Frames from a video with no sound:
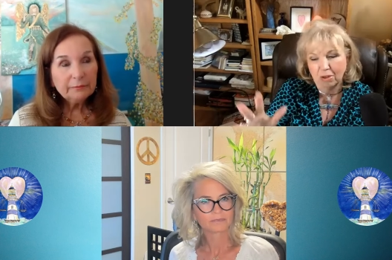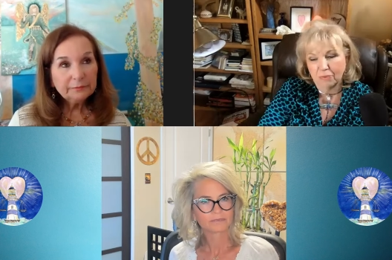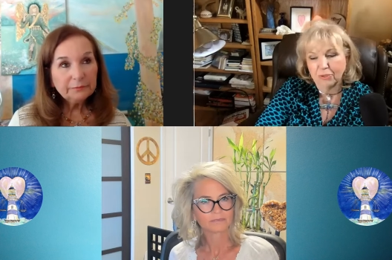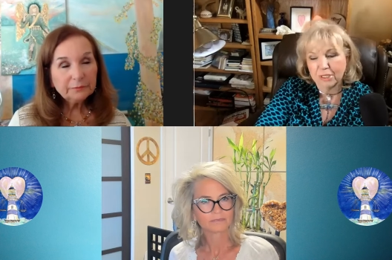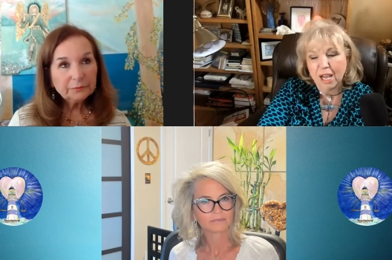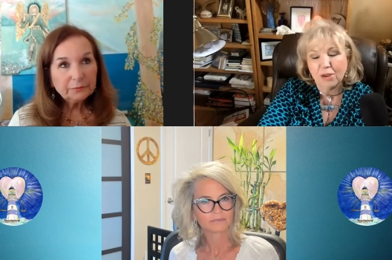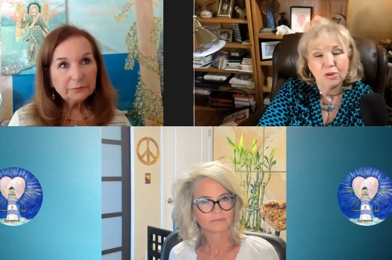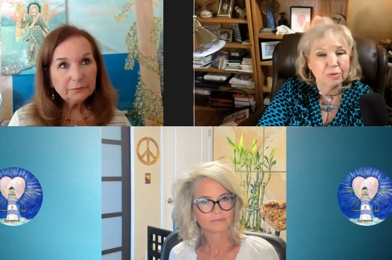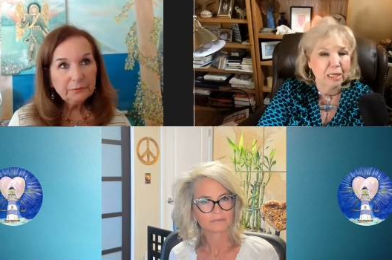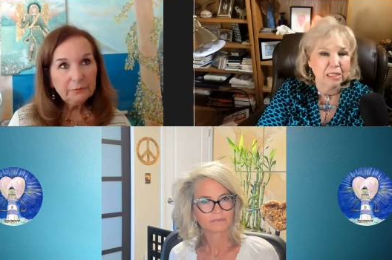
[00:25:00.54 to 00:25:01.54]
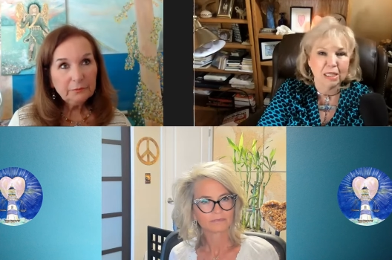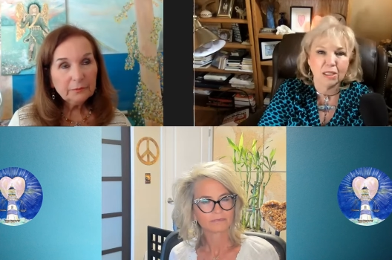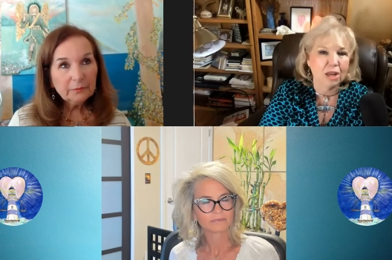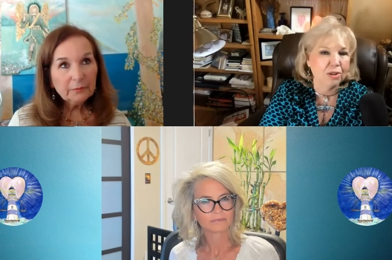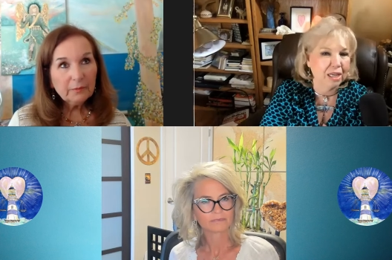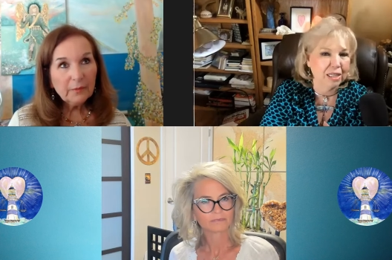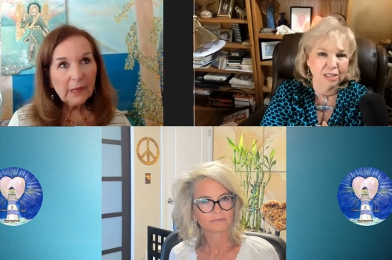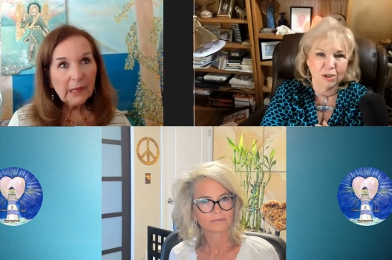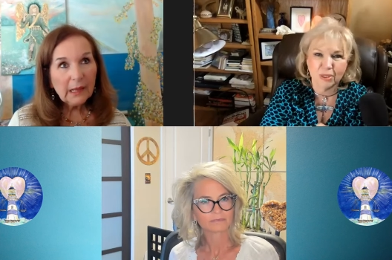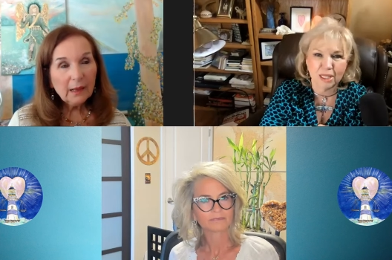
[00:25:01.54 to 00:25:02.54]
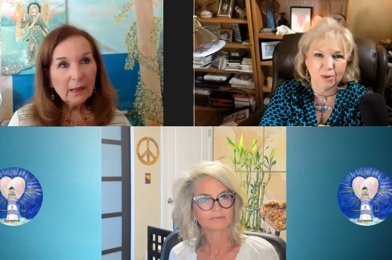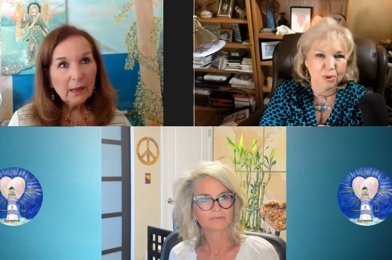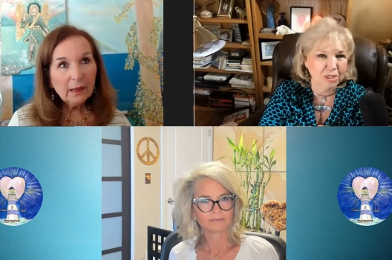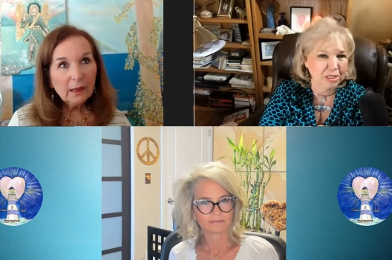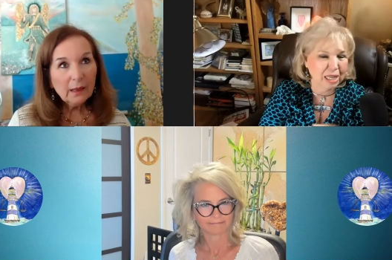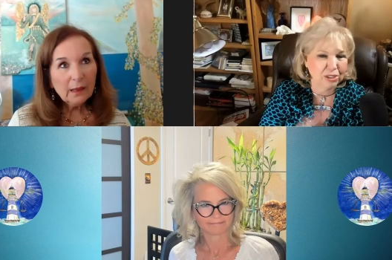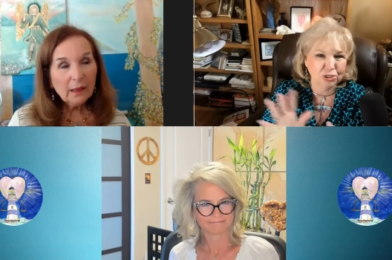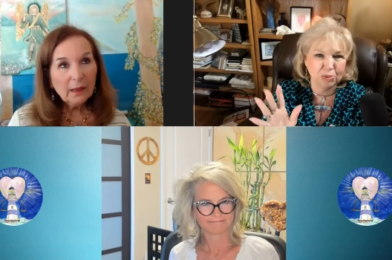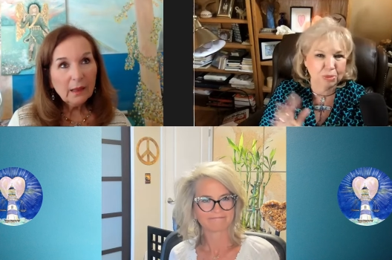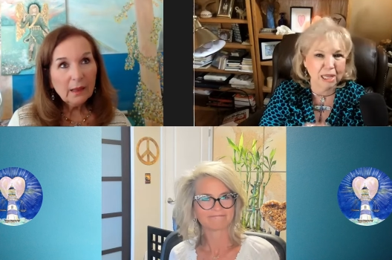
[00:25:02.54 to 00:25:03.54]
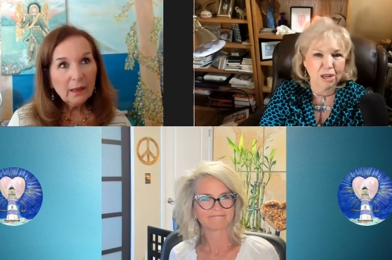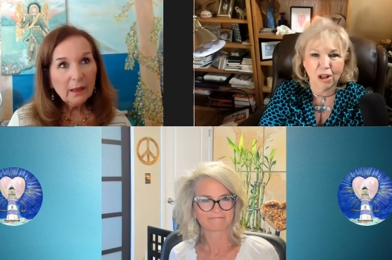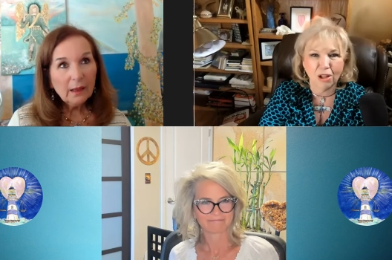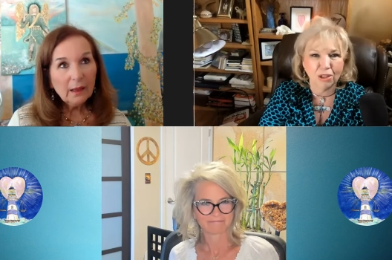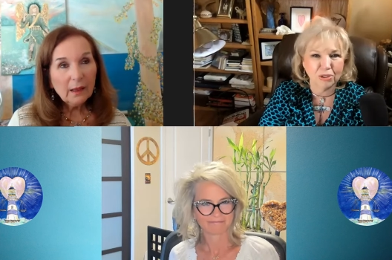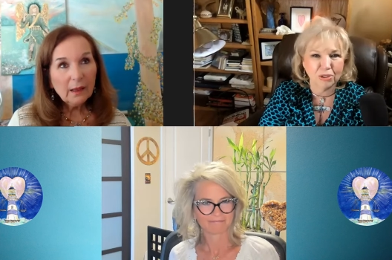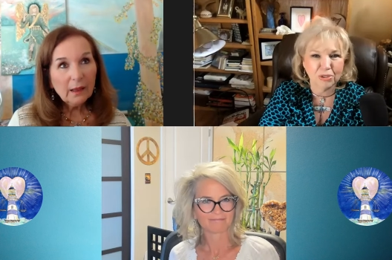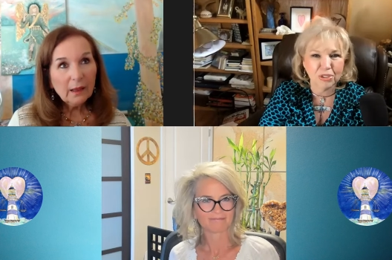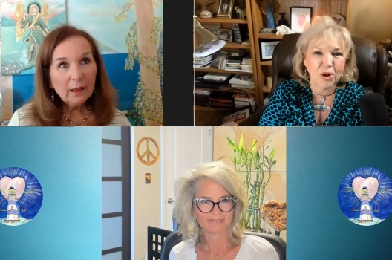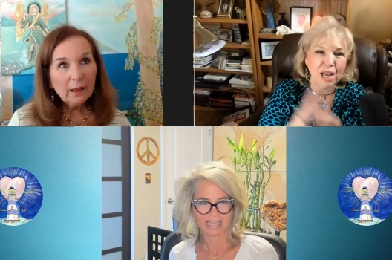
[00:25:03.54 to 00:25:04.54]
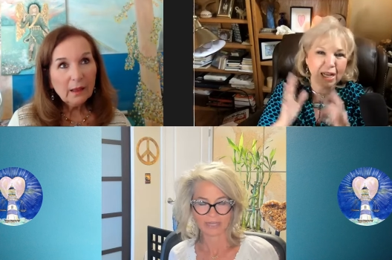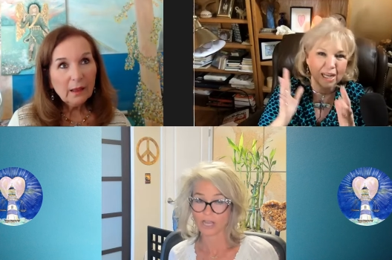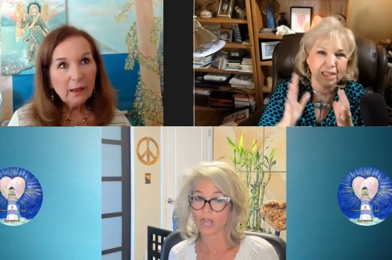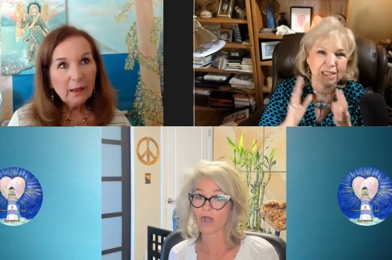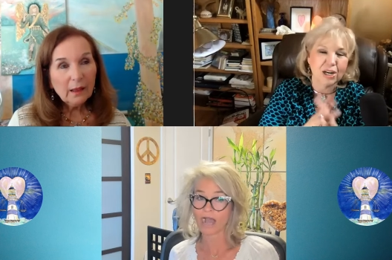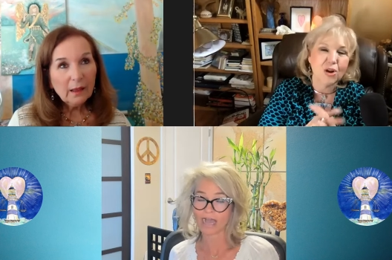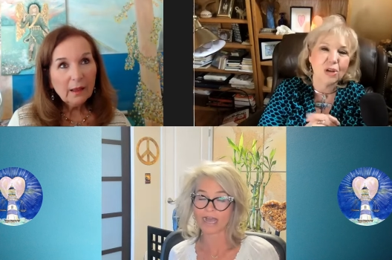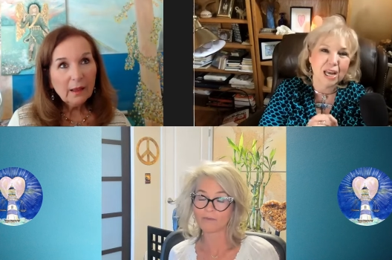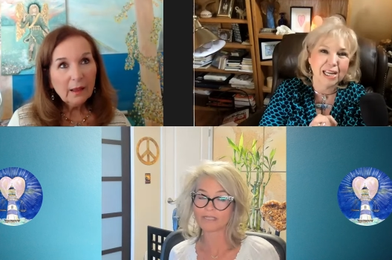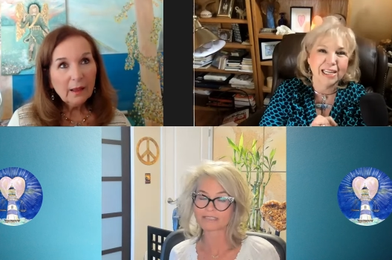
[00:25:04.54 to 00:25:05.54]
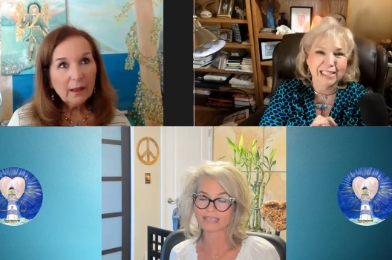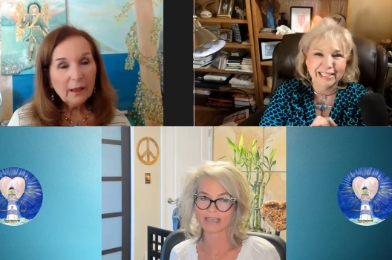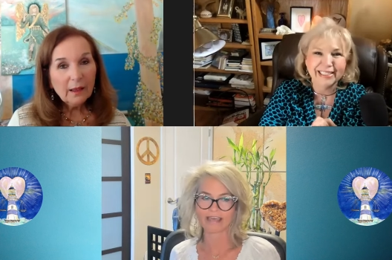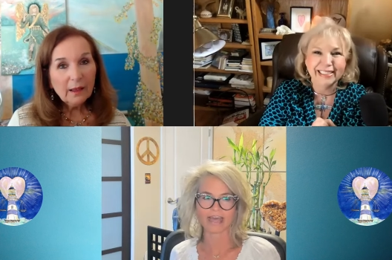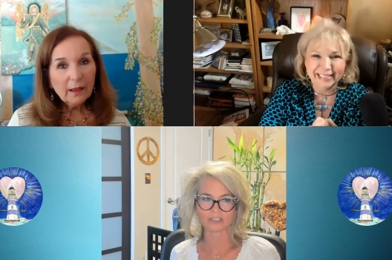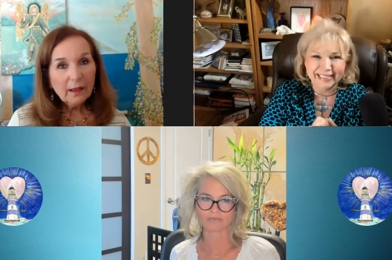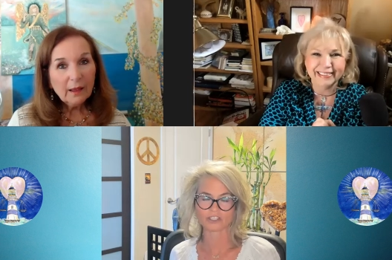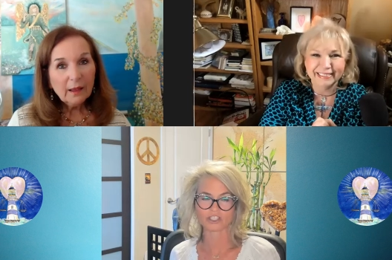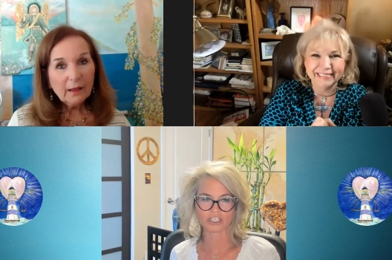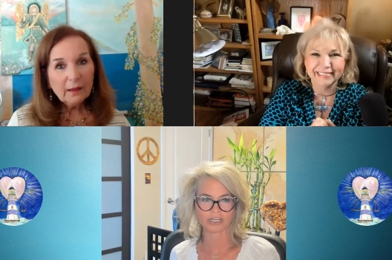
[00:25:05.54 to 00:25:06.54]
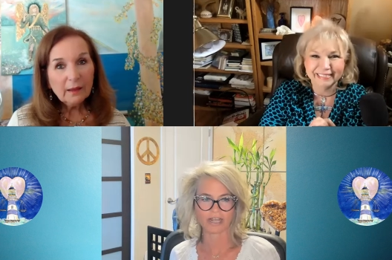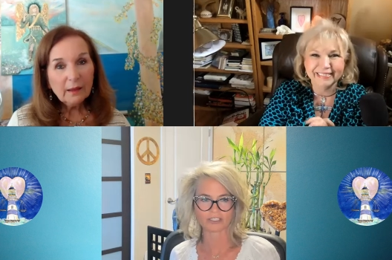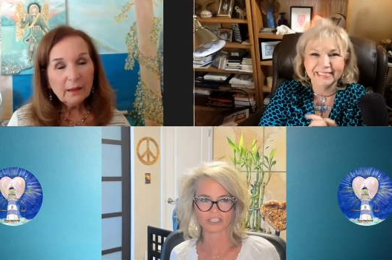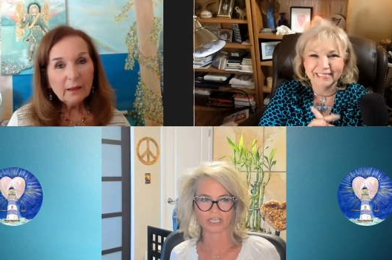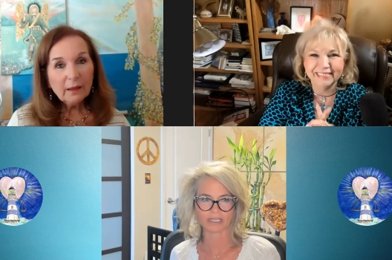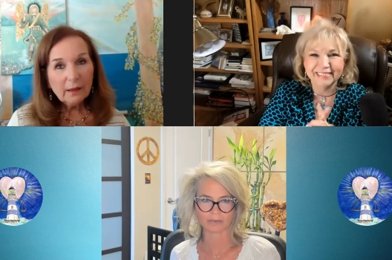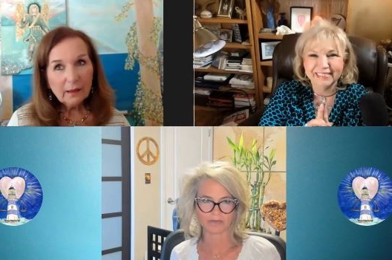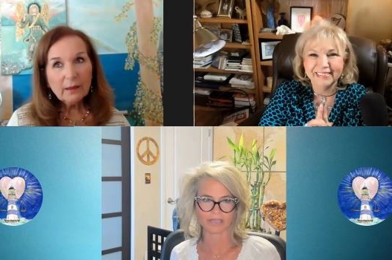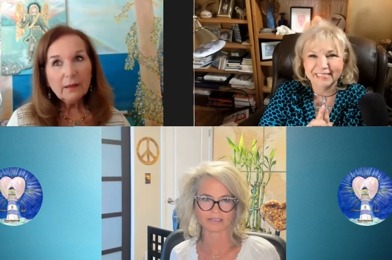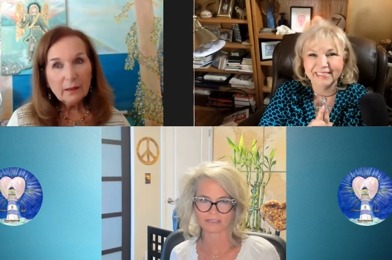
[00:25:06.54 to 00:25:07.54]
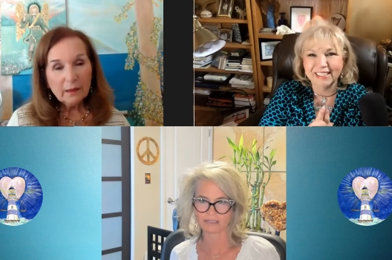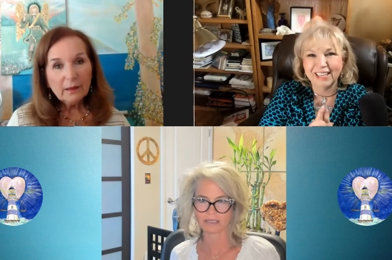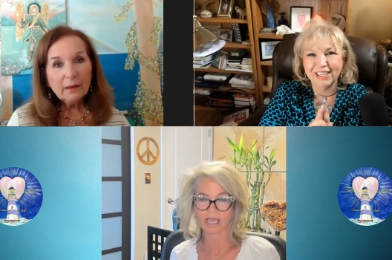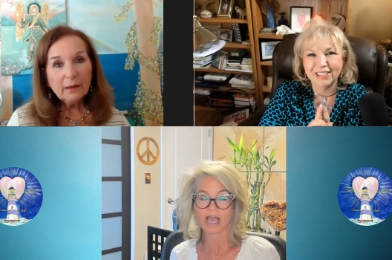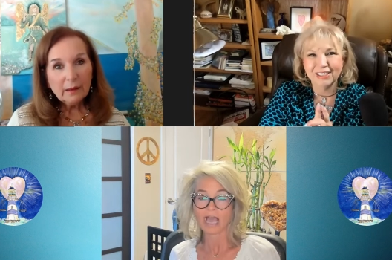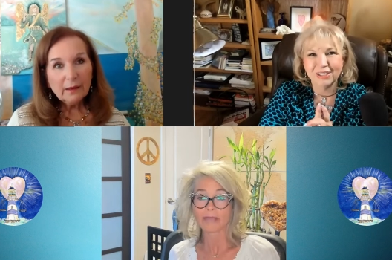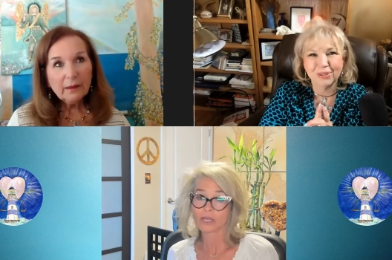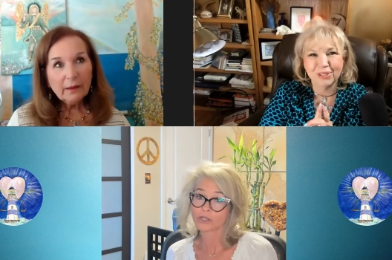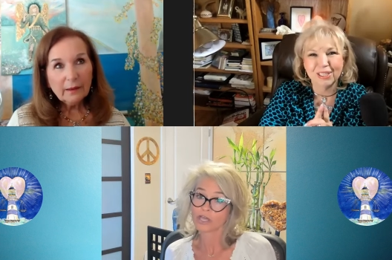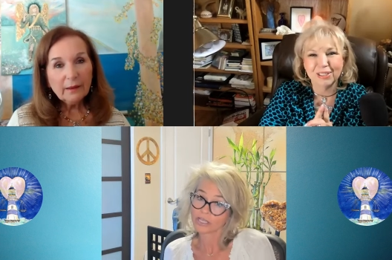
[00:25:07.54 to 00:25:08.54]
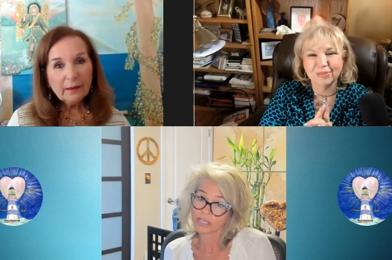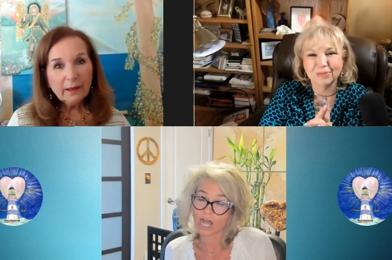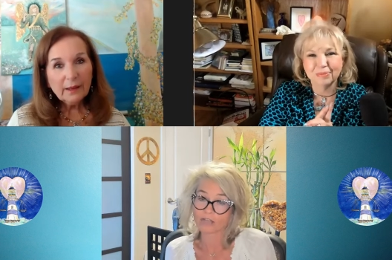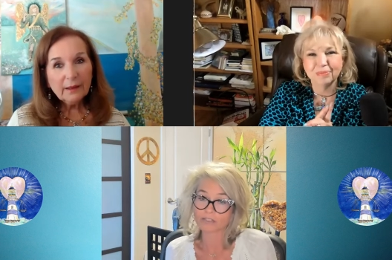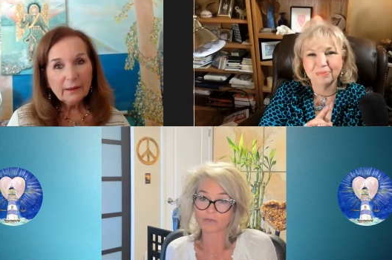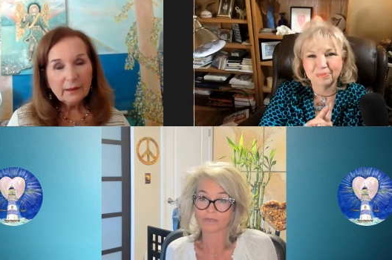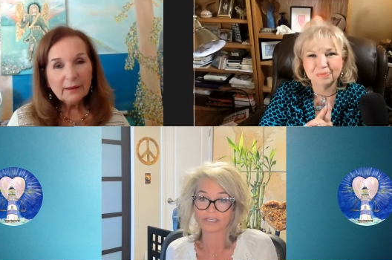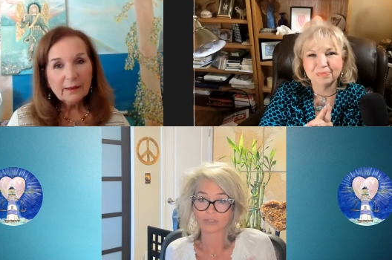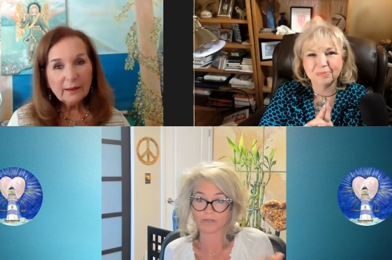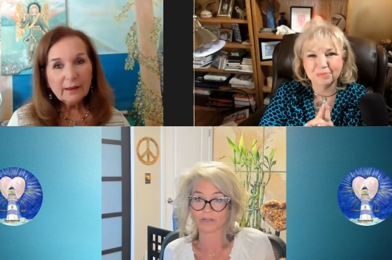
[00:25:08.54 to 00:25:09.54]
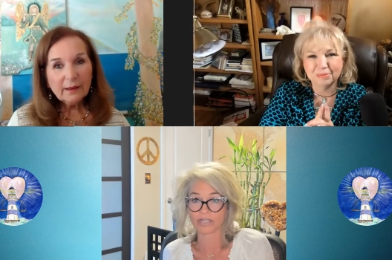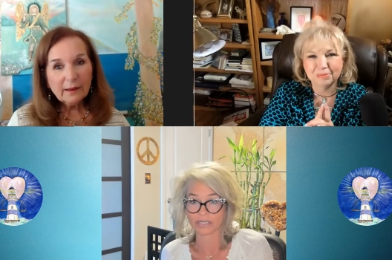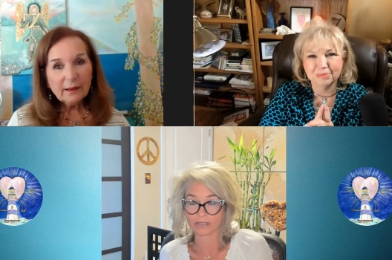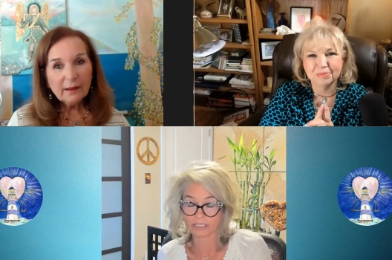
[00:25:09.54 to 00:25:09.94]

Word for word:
Speaker 1: uh, photography place said no, they didn't know what that was, and that shouldn't be that color. So yeah, I no, I, okay. I, would
Speaker 2: say that's for sure angelic presence. Yeah, I mean, it could, it could also be spirit